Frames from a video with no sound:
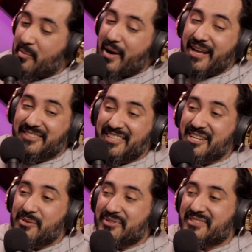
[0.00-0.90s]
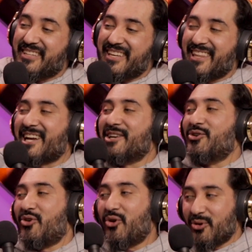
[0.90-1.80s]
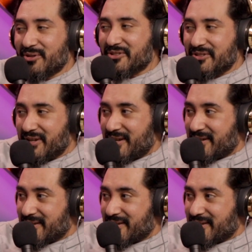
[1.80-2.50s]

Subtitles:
But my idea was to get like an older dog.